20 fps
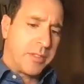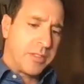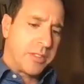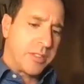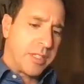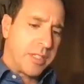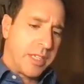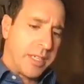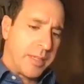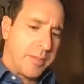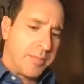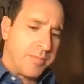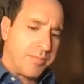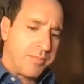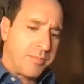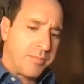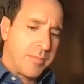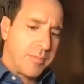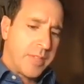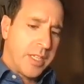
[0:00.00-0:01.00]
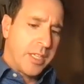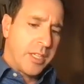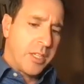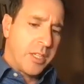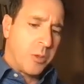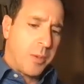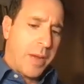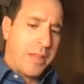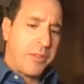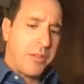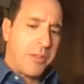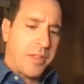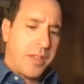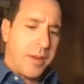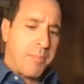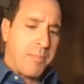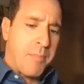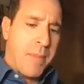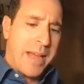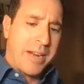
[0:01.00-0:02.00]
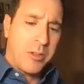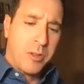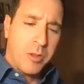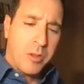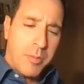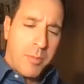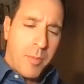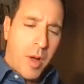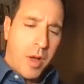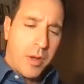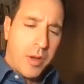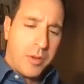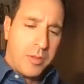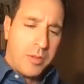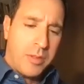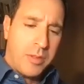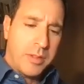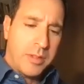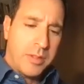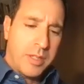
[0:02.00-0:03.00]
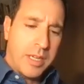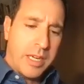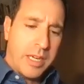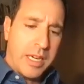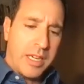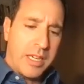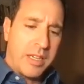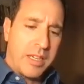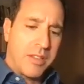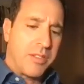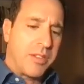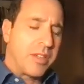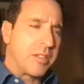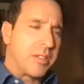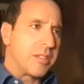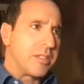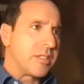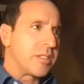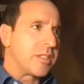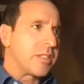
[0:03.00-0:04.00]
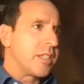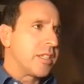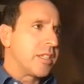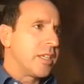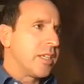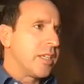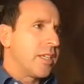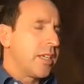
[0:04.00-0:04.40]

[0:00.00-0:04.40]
there's, rather than a medical model, there's